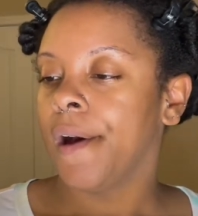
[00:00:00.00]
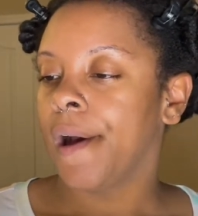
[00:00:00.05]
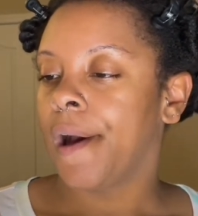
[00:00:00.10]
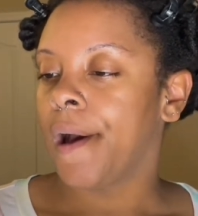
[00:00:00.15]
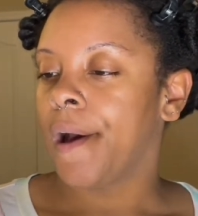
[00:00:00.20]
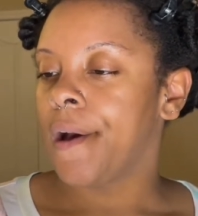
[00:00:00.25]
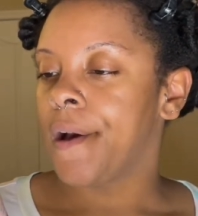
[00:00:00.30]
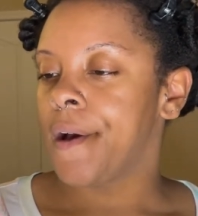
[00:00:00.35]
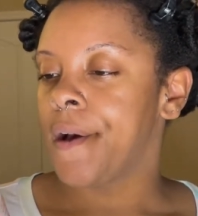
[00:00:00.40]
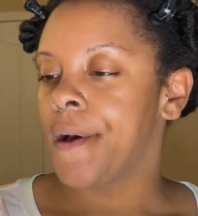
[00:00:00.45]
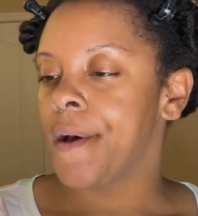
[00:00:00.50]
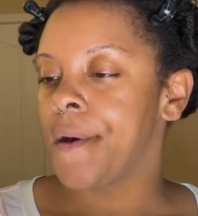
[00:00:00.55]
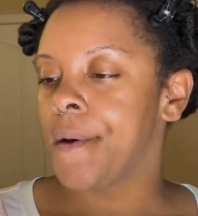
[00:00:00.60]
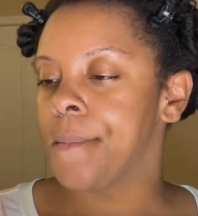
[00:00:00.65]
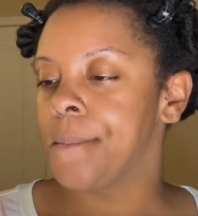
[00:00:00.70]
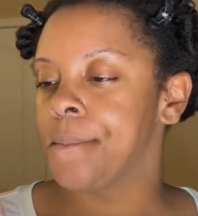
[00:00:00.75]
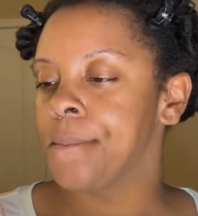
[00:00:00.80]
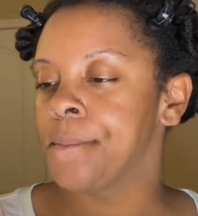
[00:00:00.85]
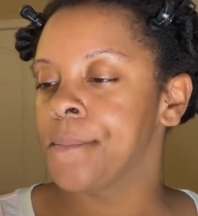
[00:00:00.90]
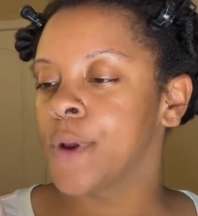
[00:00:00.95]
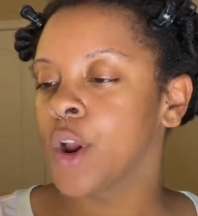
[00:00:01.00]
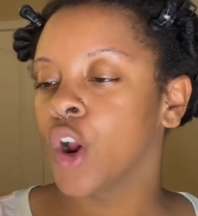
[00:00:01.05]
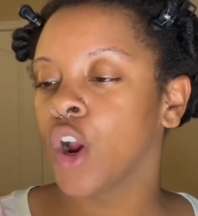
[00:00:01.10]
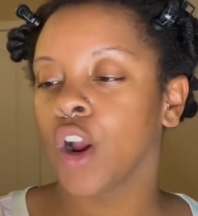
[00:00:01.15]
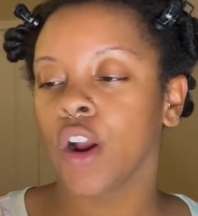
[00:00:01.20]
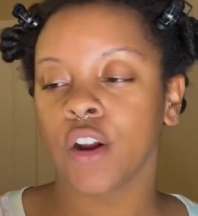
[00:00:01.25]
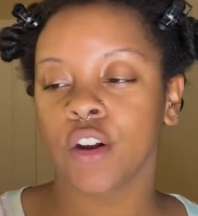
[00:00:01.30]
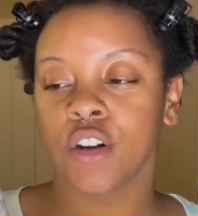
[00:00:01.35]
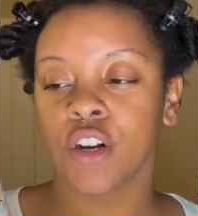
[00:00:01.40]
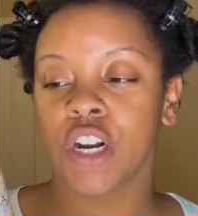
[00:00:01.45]

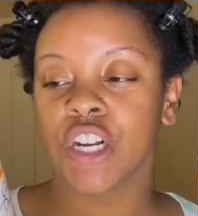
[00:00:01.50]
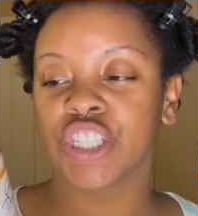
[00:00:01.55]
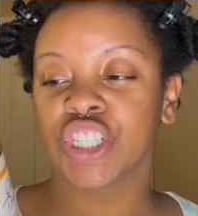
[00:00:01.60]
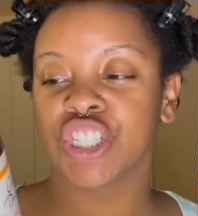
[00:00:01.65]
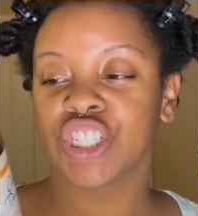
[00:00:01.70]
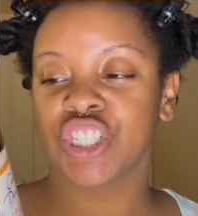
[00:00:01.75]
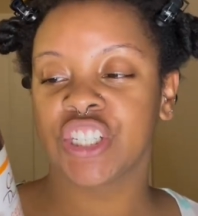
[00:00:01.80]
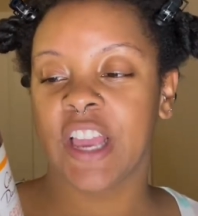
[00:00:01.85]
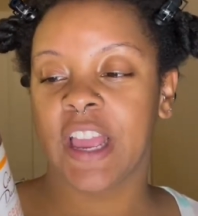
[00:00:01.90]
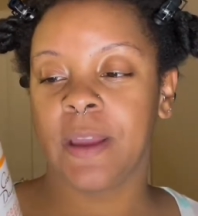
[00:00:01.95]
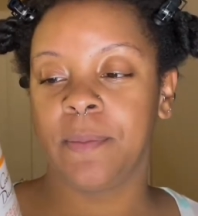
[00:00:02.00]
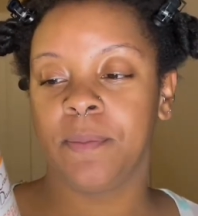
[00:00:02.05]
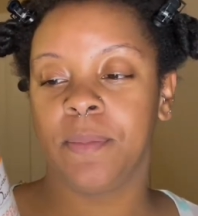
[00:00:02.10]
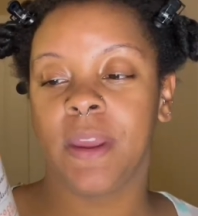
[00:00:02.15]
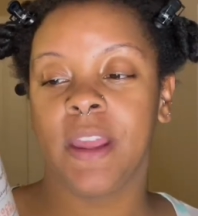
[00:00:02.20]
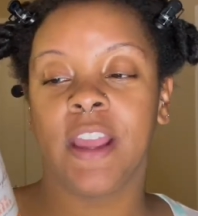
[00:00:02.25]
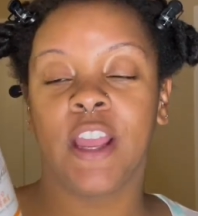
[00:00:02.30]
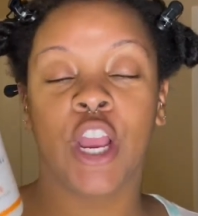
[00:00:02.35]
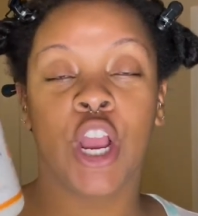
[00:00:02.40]
curl shaping